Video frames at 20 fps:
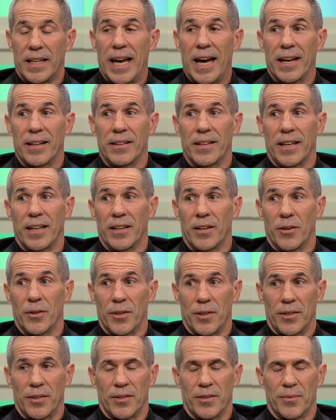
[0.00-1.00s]
and you know,
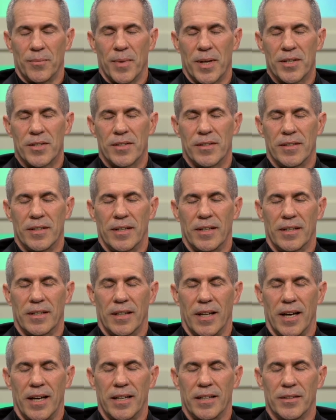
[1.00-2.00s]
you mentioned the
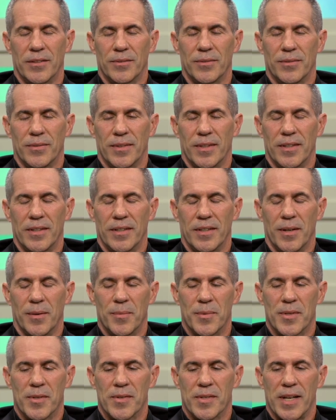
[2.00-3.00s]
decline in the
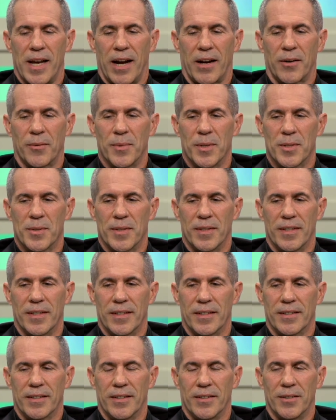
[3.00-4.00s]
numbers of sacraments, and
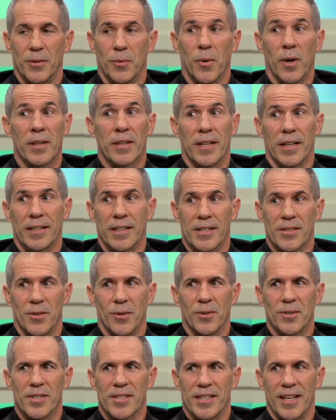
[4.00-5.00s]
the one thing that's
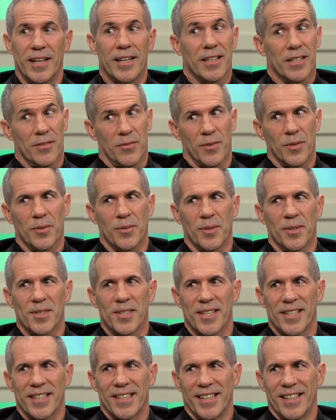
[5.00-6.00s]
holding steady is
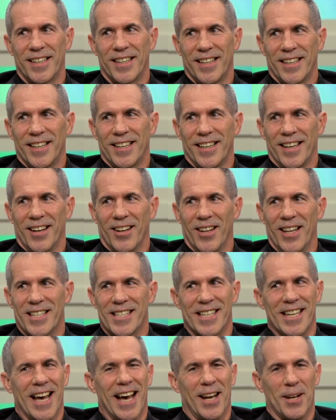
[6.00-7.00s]
funerals. You know,
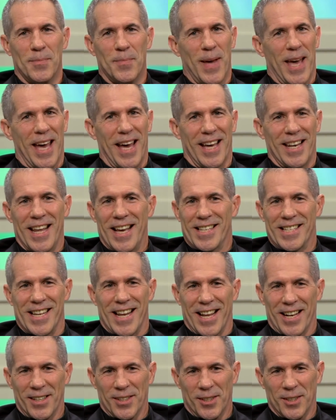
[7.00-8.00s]
that's not
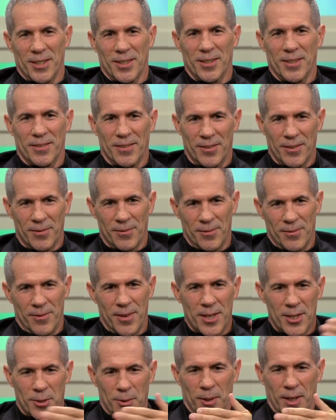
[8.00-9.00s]
a good
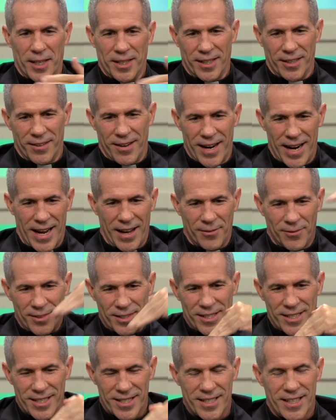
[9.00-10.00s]
visual on the graph.
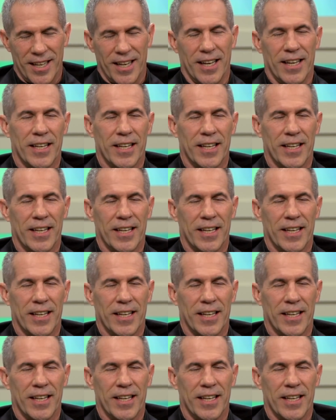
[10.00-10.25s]
It just,